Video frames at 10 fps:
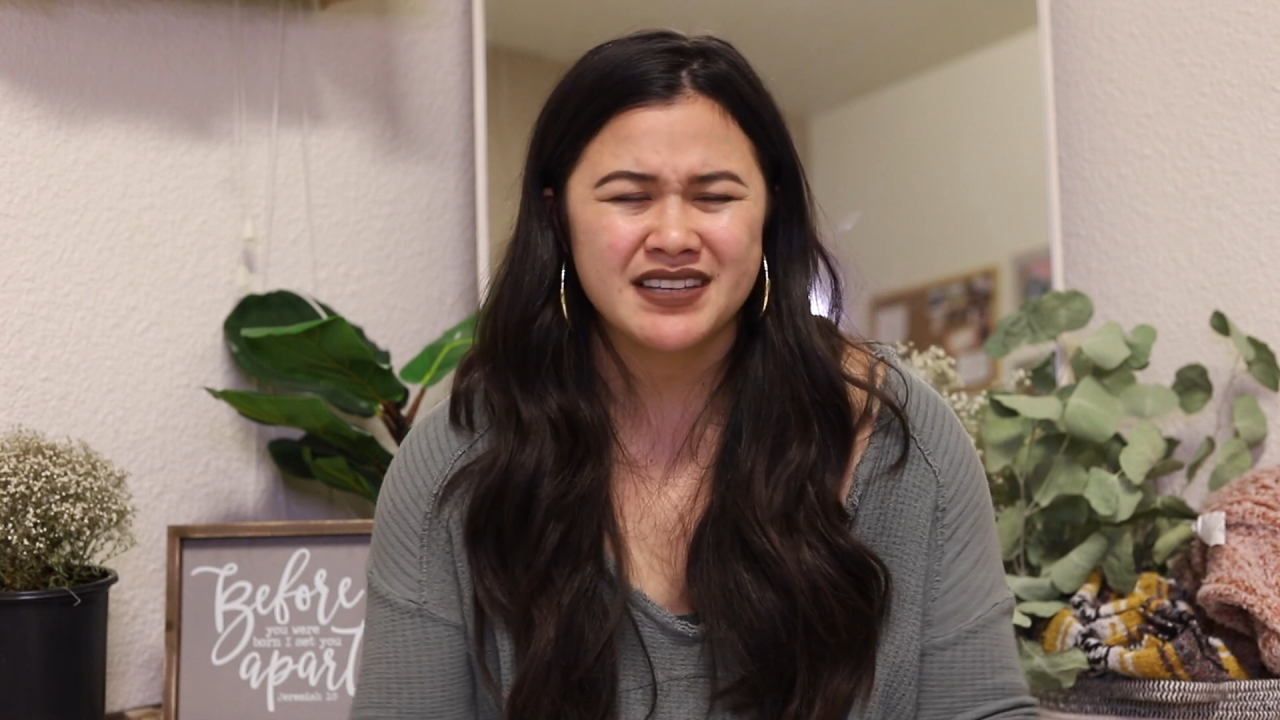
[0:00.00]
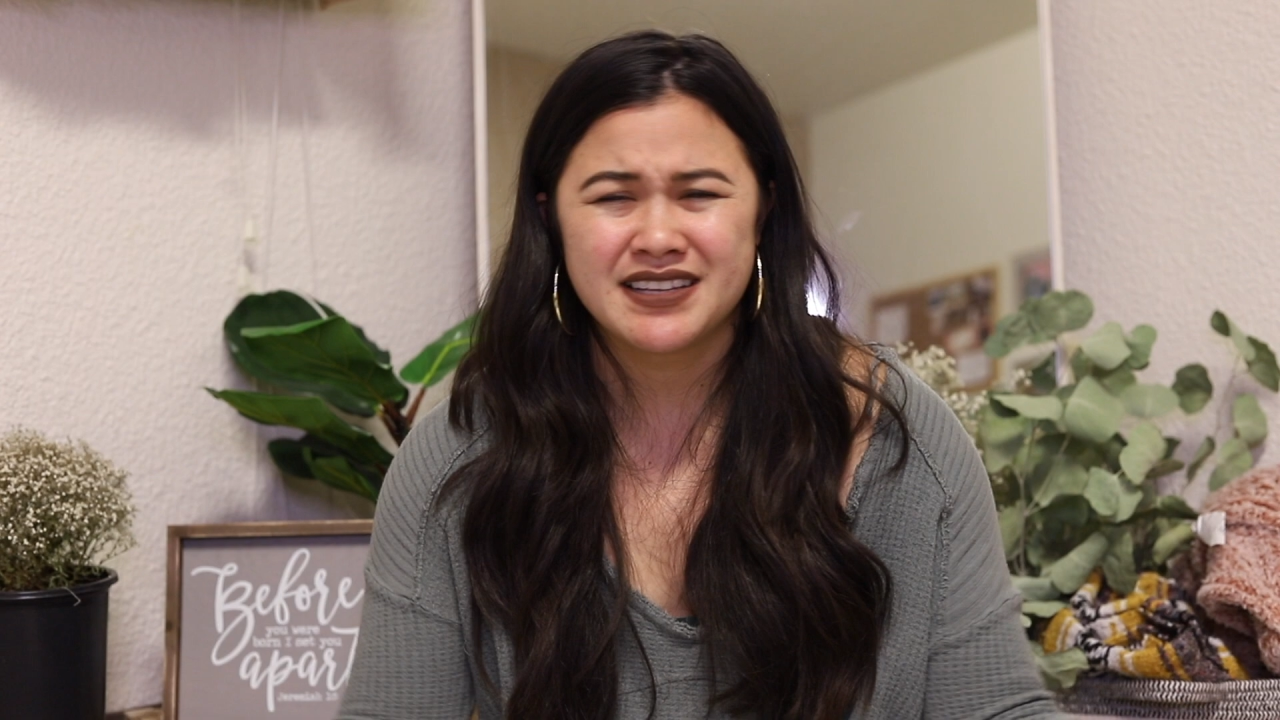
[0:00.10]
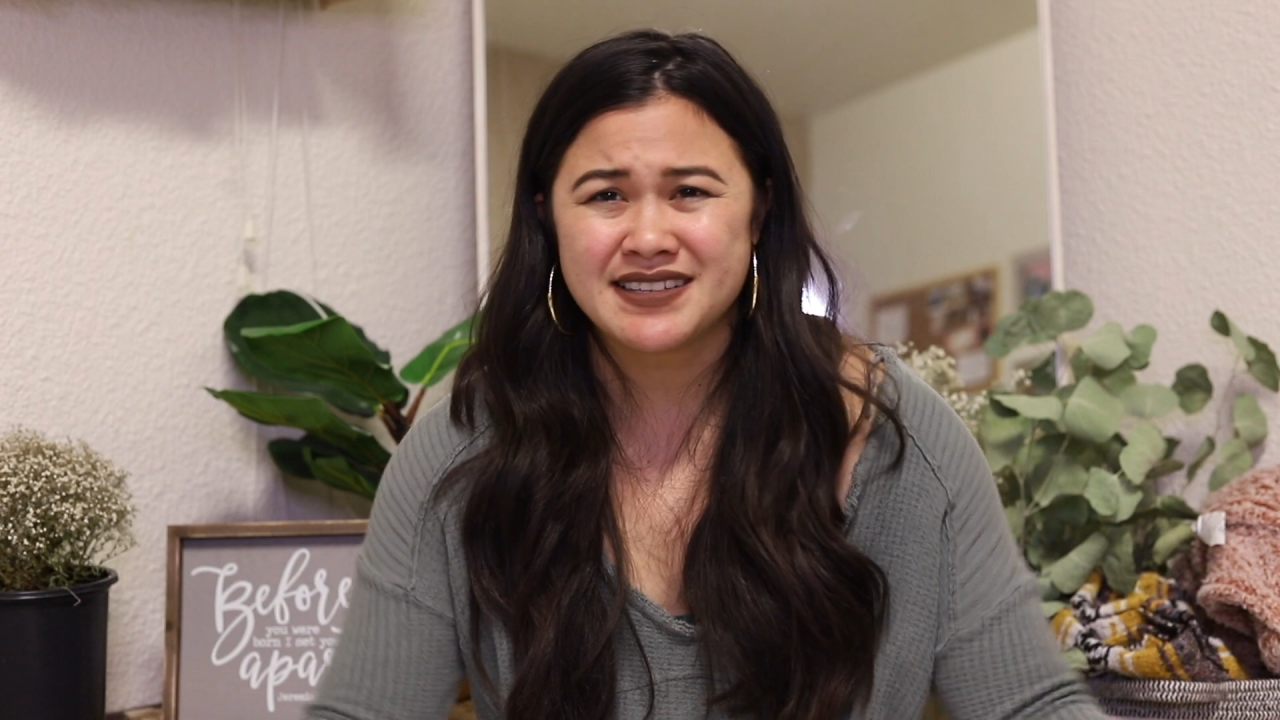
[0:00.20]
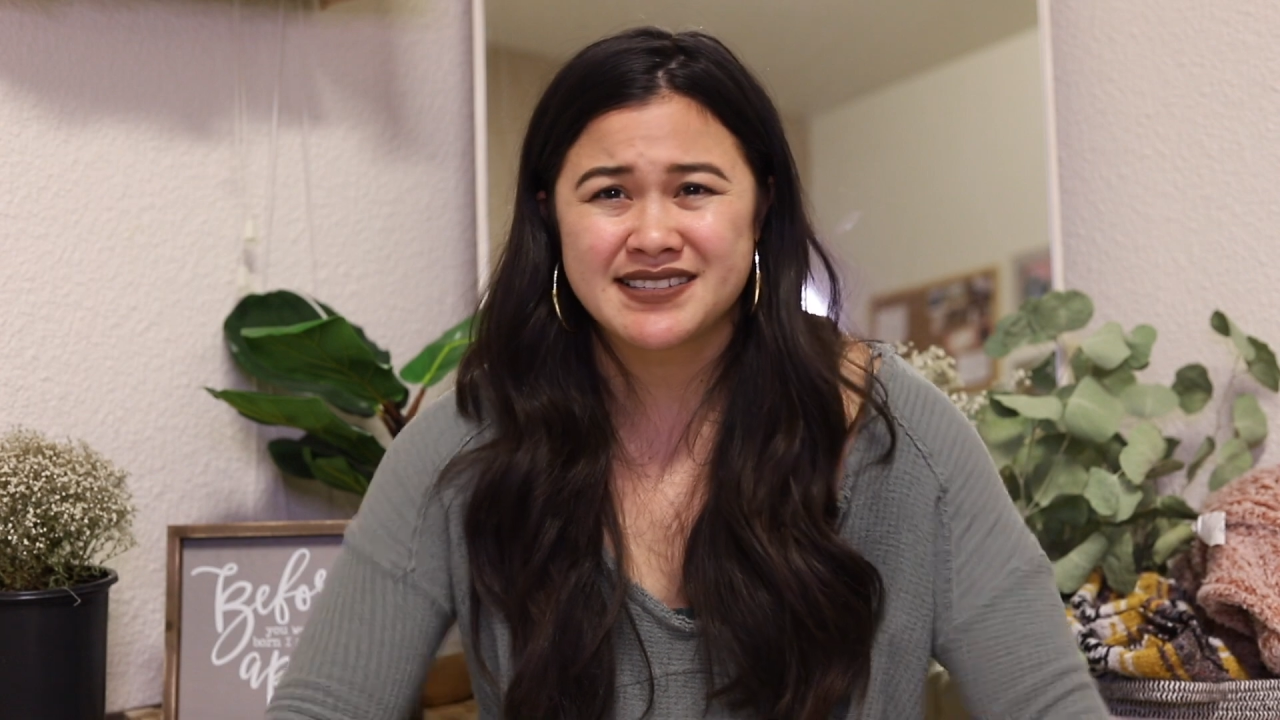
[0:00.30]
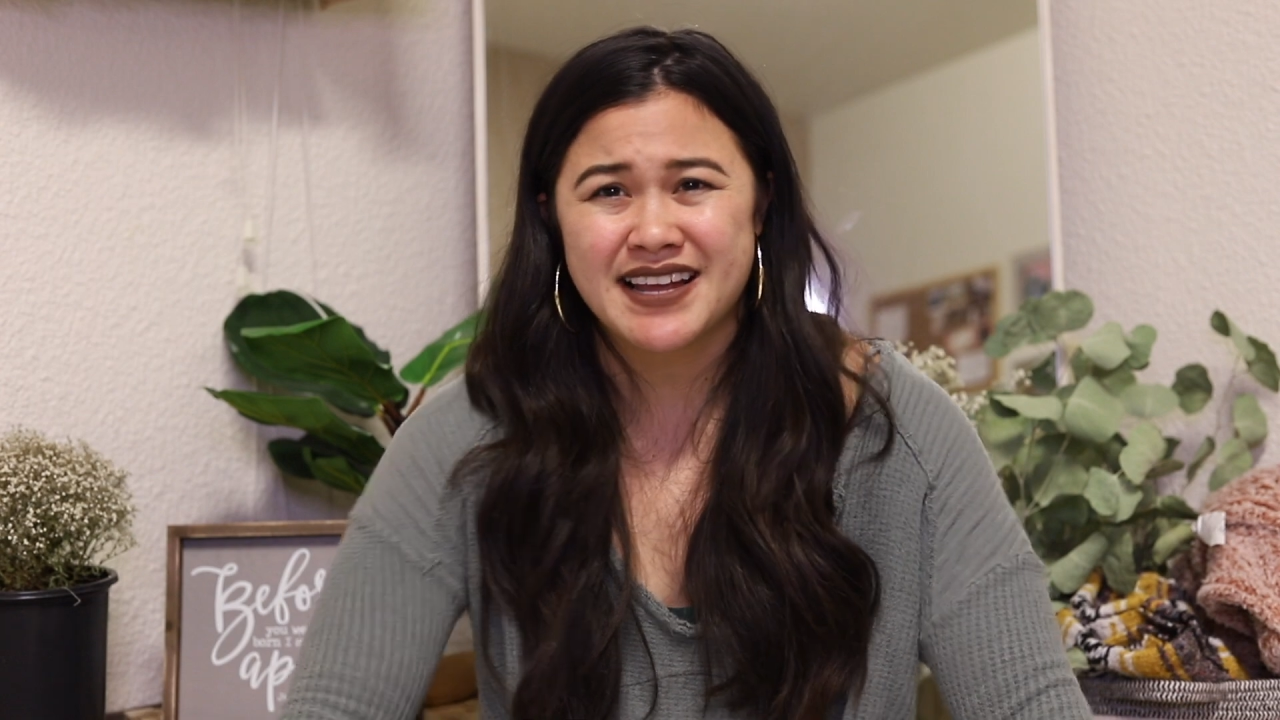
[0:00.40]

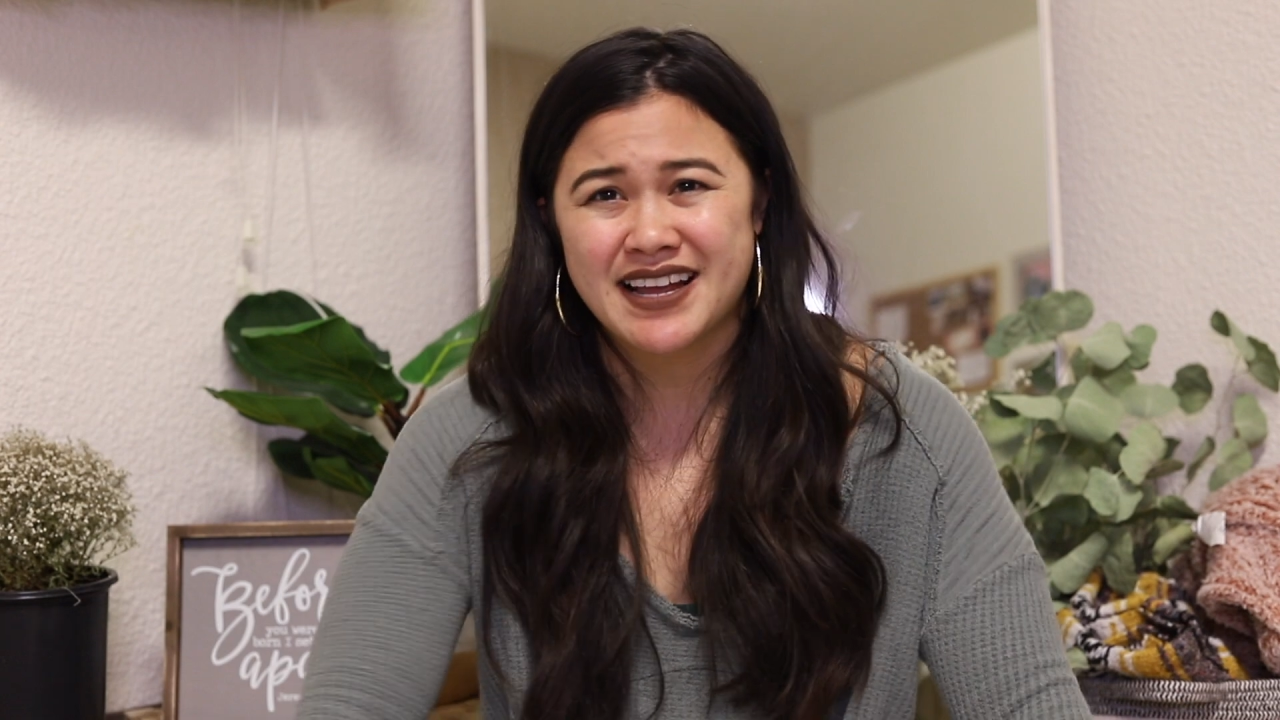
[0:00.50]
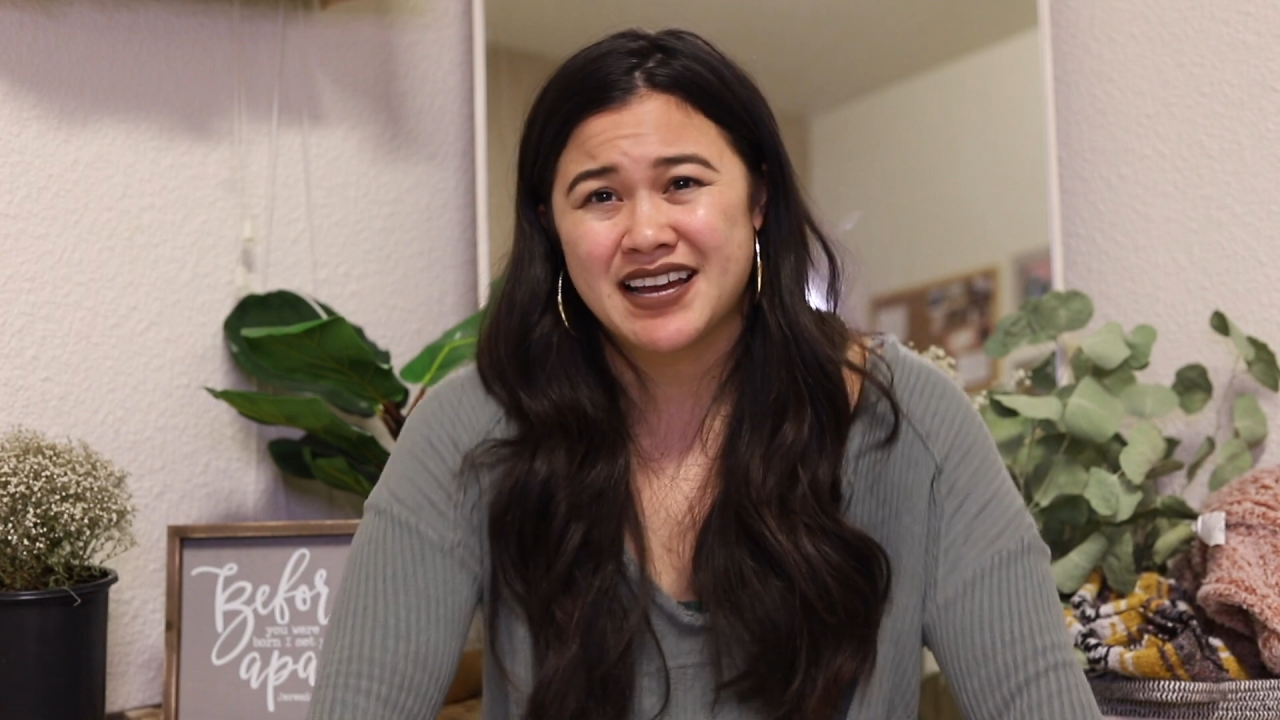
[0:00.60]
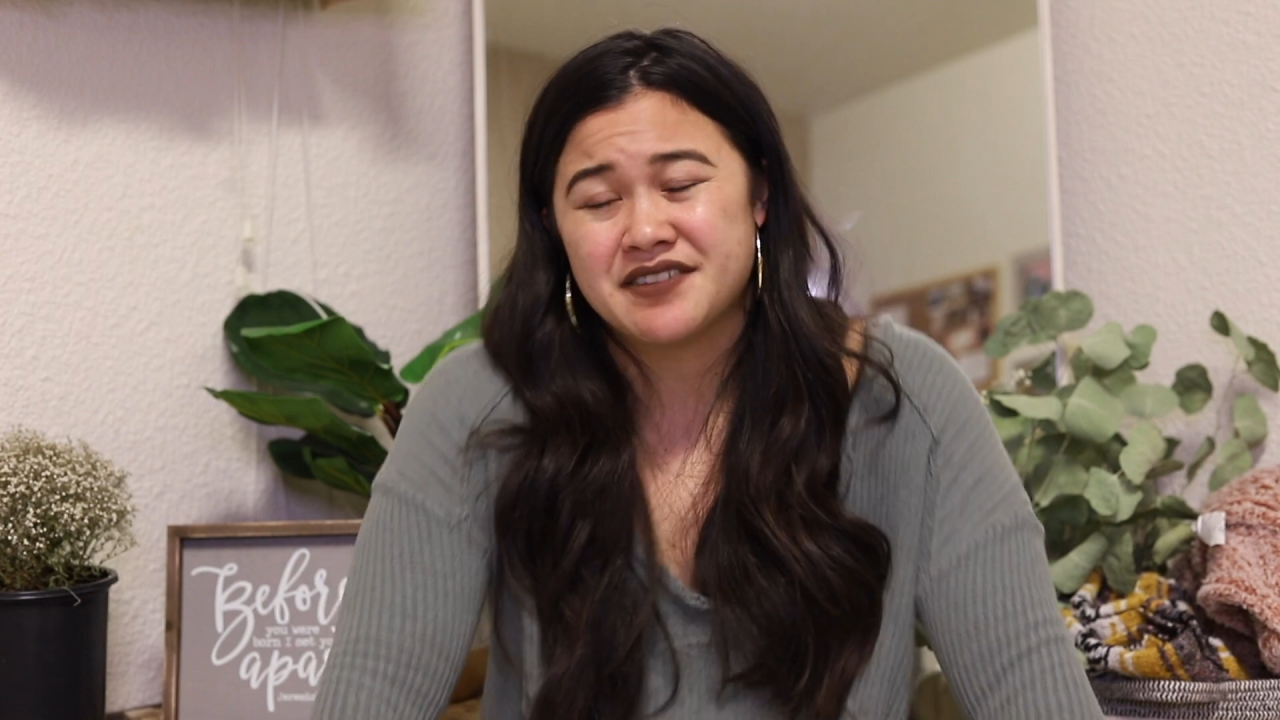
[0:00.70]
was like kind